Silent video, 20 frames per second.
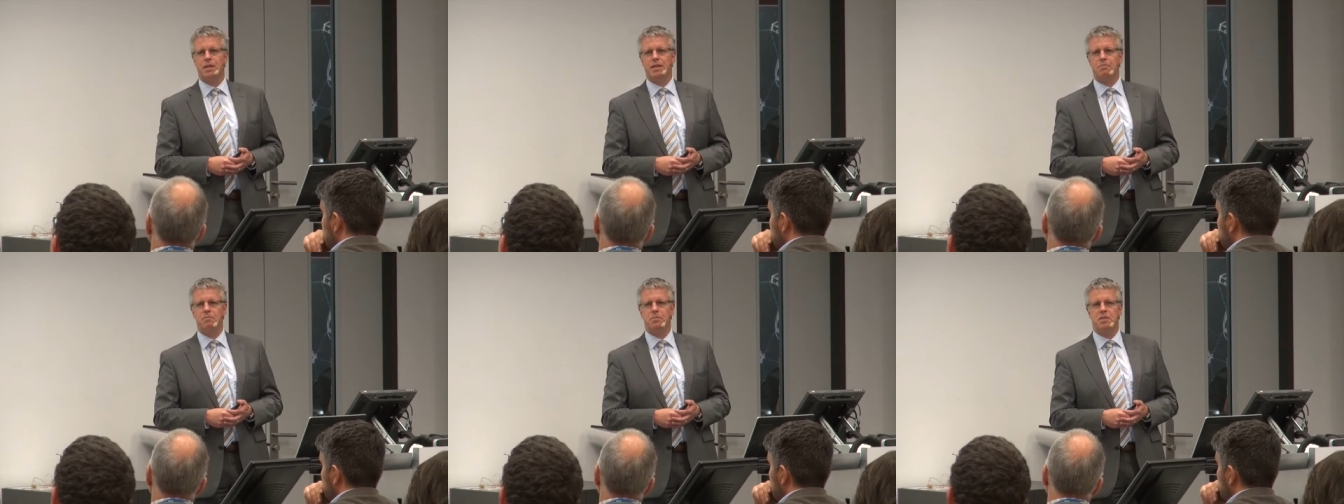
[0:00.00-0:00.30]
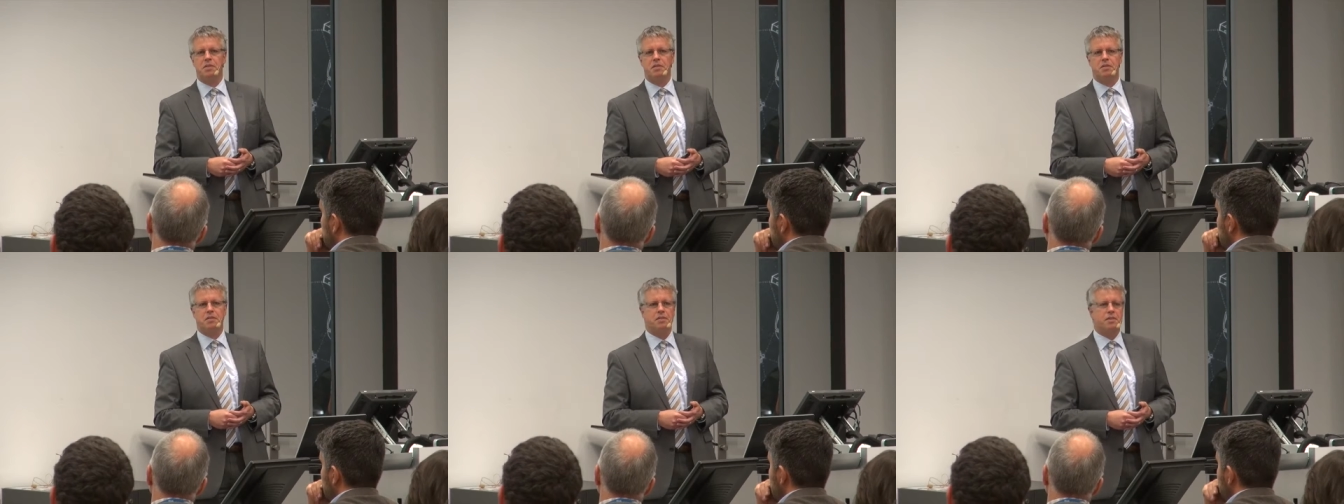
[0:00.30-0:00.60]

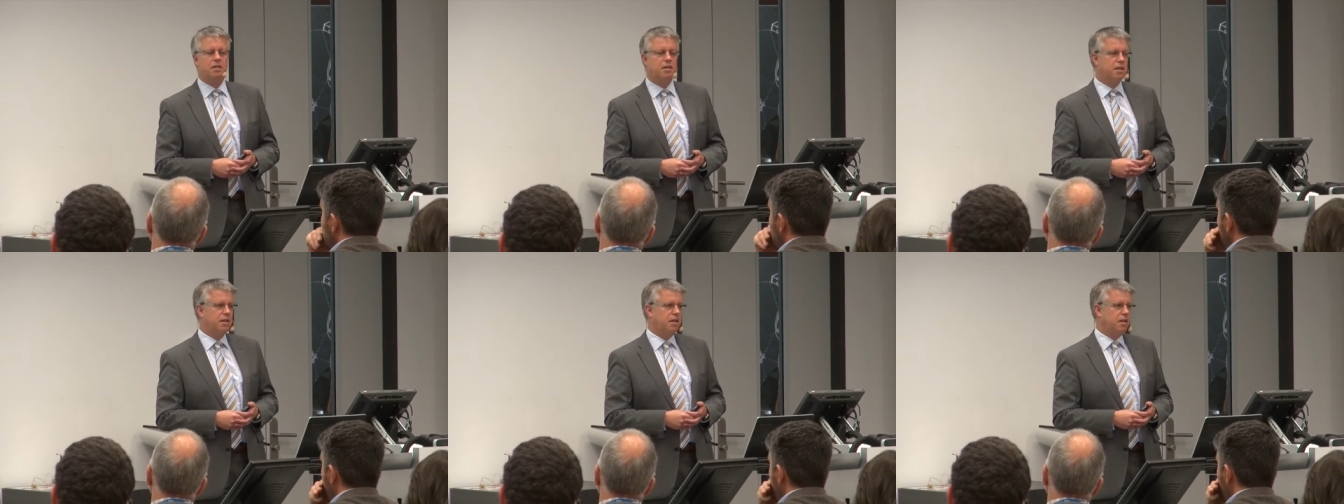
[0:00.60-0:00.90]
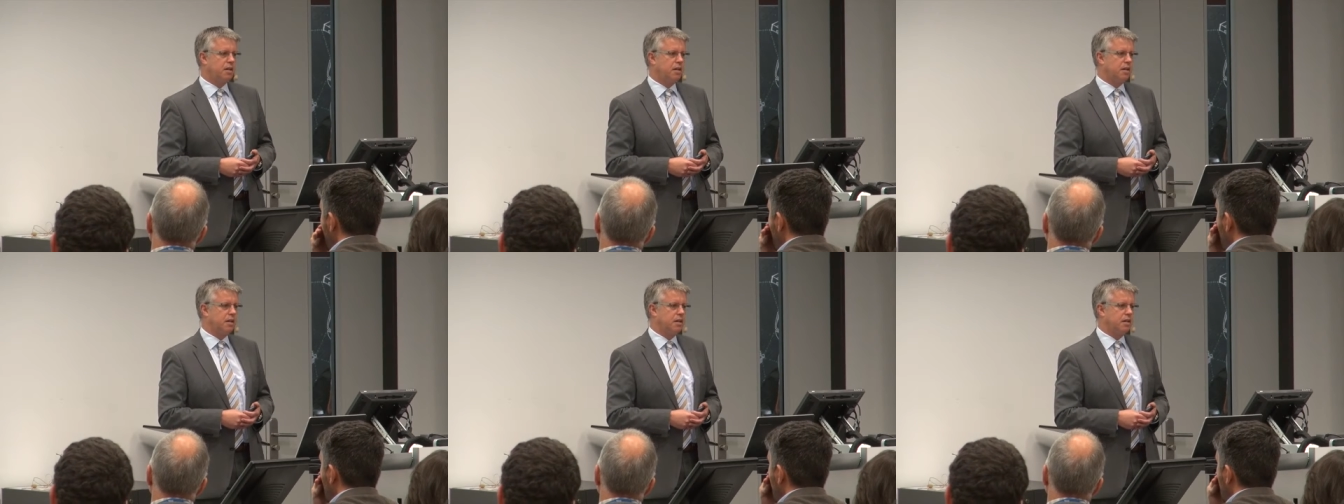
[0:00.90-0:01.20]
members
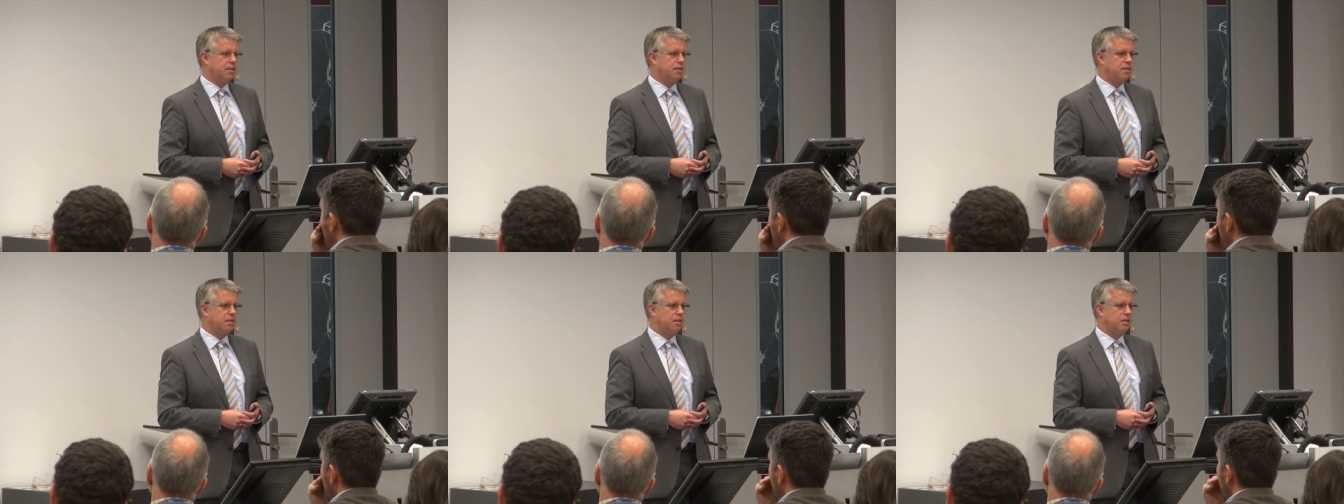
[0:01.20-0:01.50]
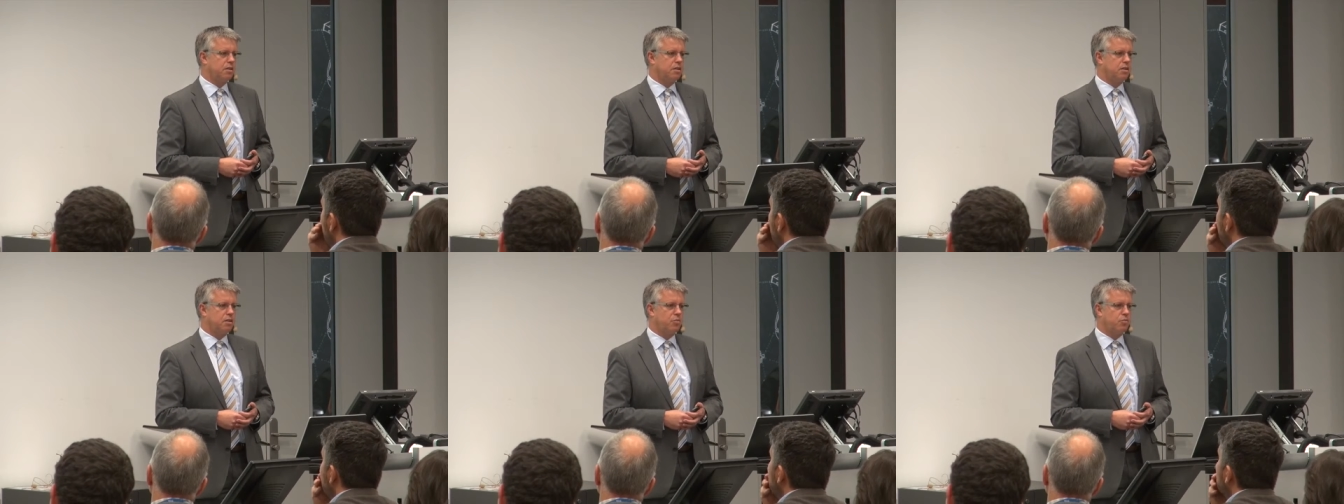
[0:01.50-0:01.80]
and
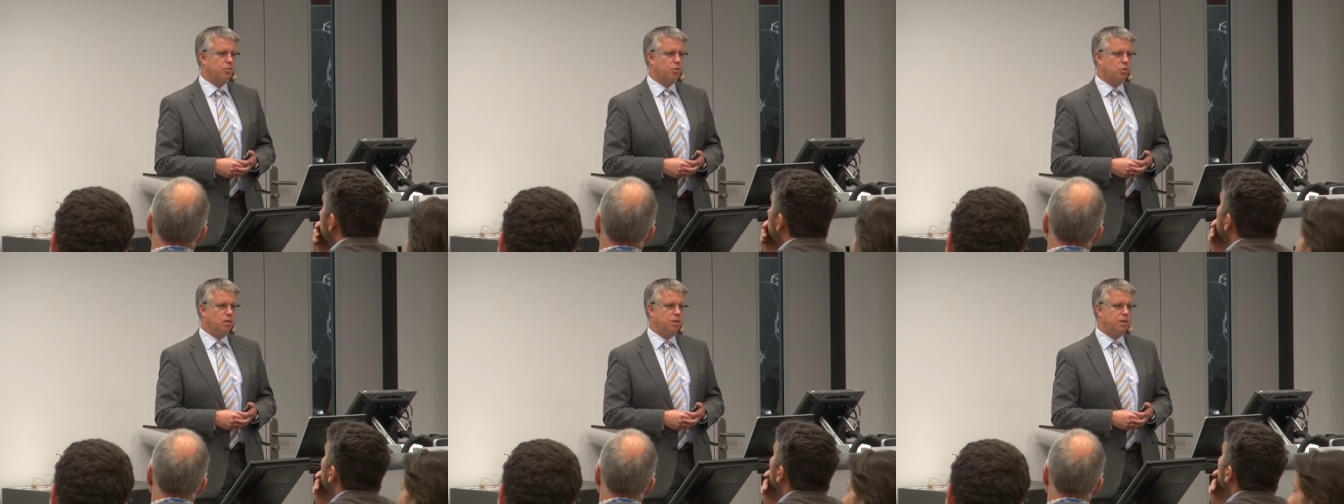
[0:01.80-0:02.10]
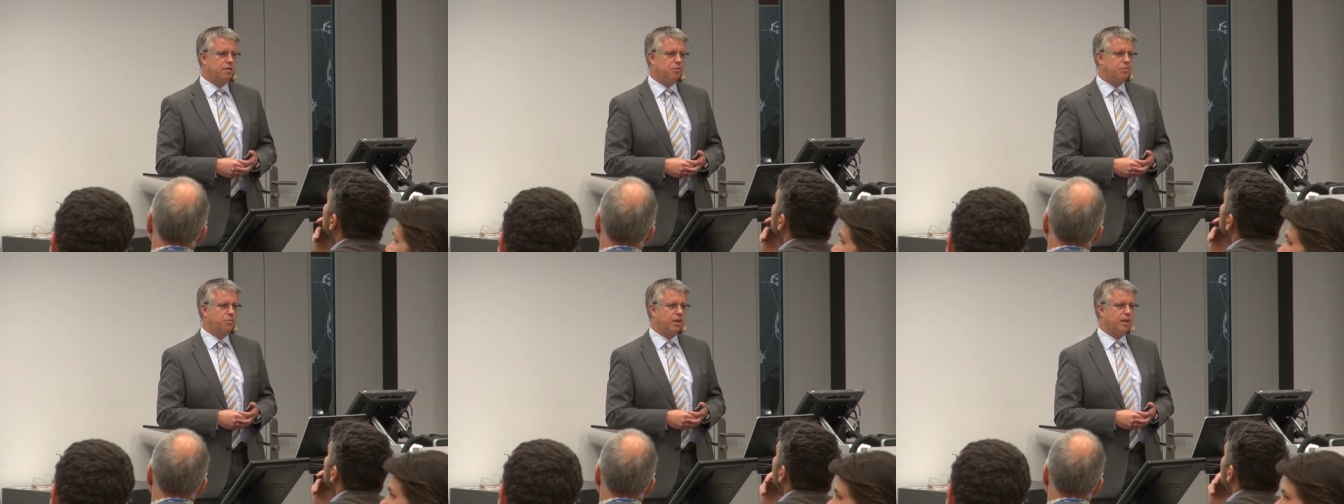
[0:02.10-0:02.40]

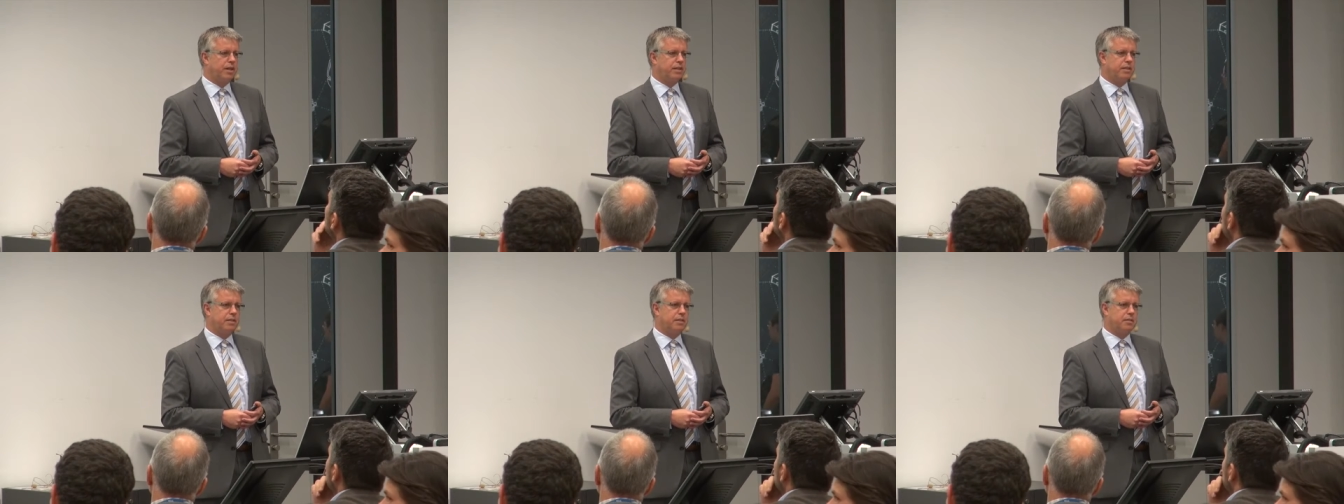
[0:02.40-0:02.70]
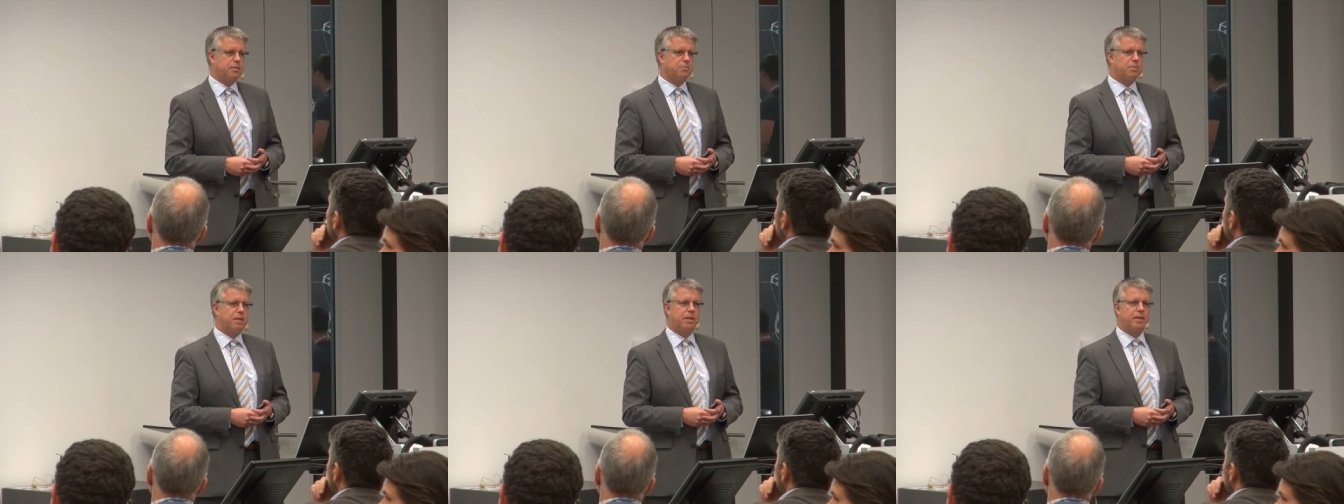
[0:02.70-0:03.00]
fully
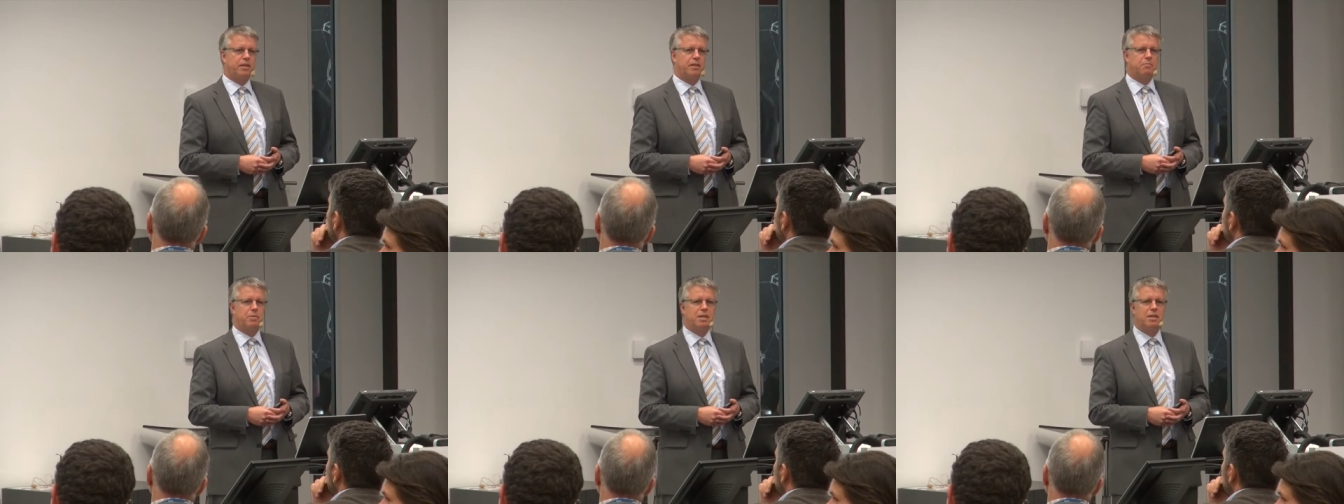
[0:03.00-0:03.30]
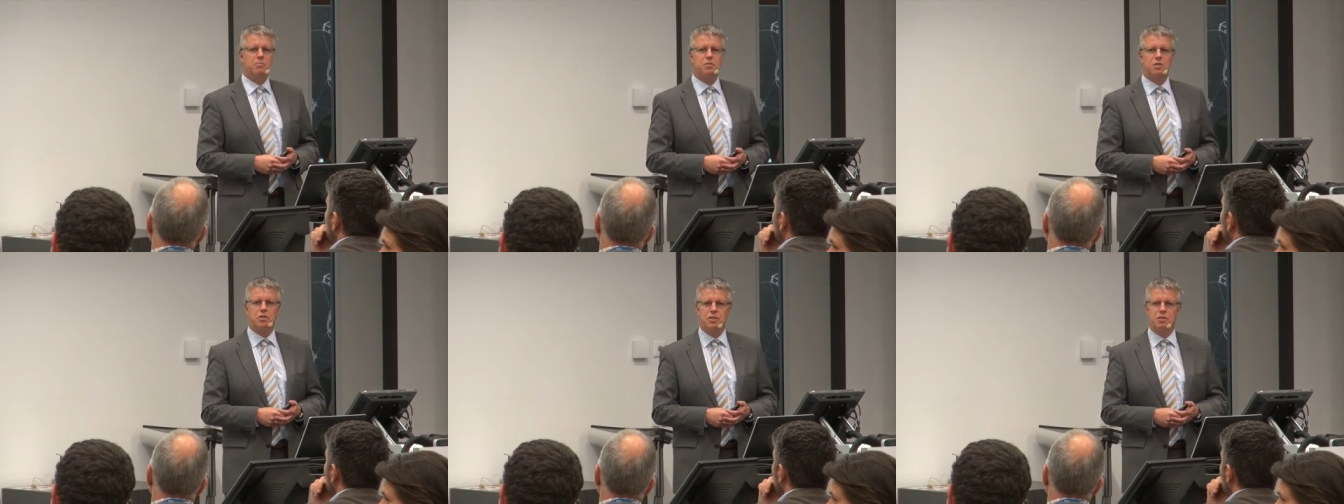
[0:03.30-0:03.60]
financed by
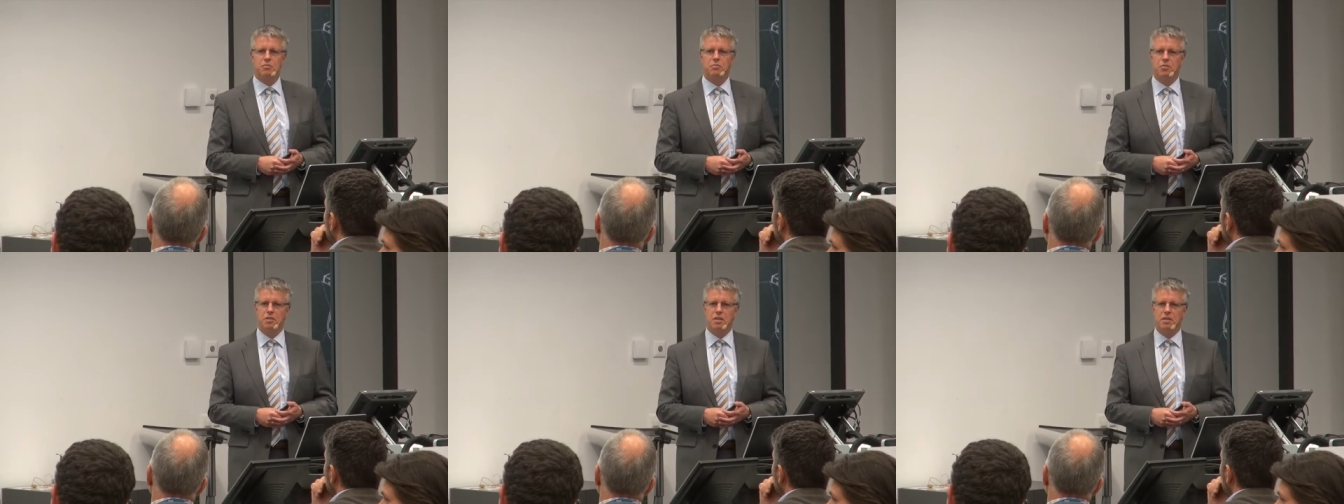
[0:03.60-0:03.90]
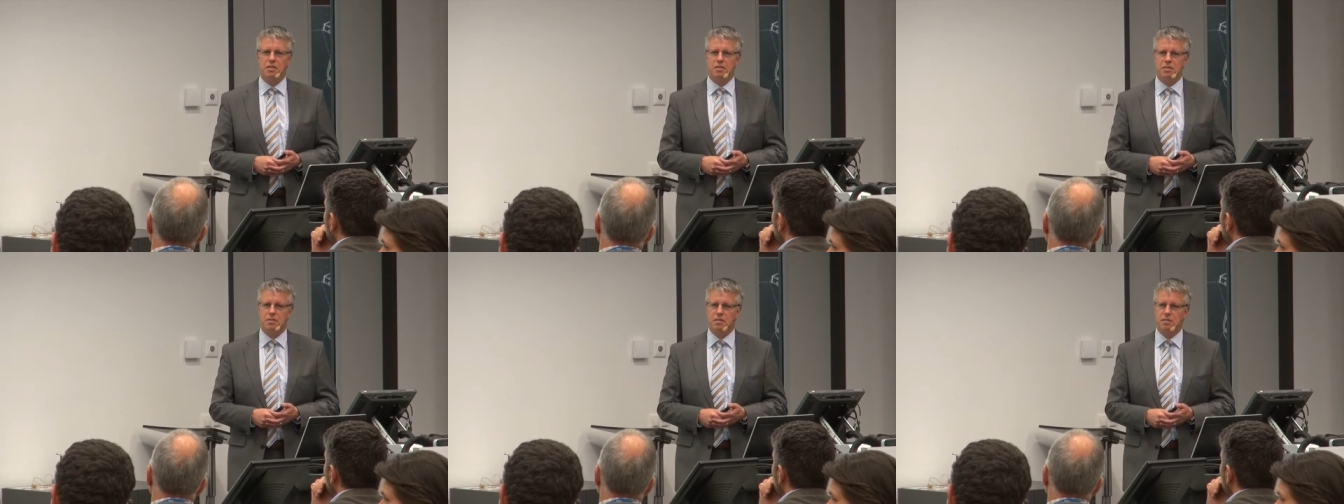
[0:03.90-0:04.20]
membership
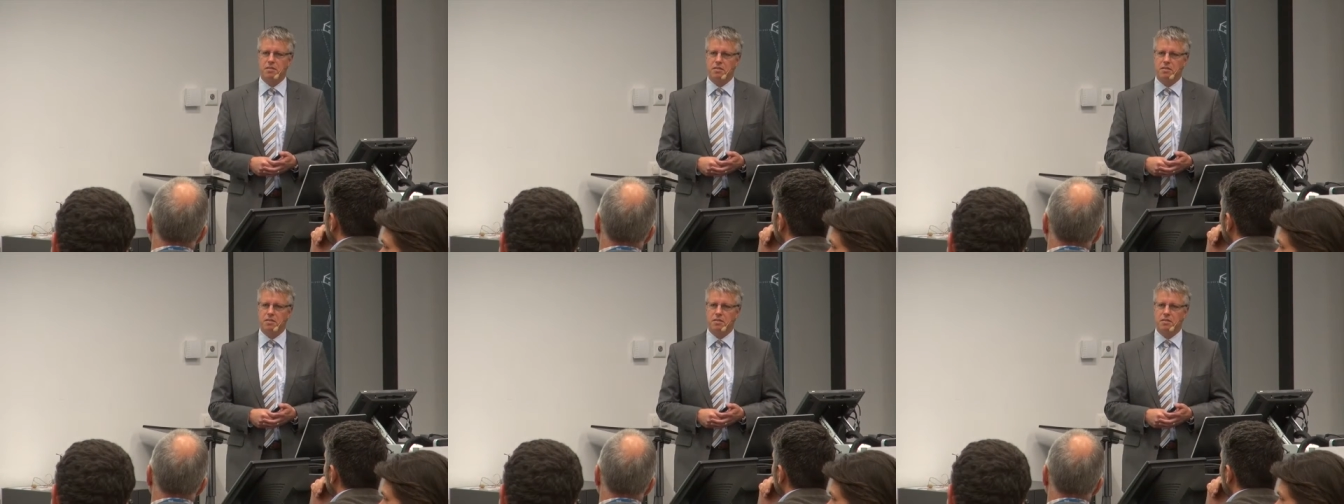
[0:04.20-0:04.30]
fees.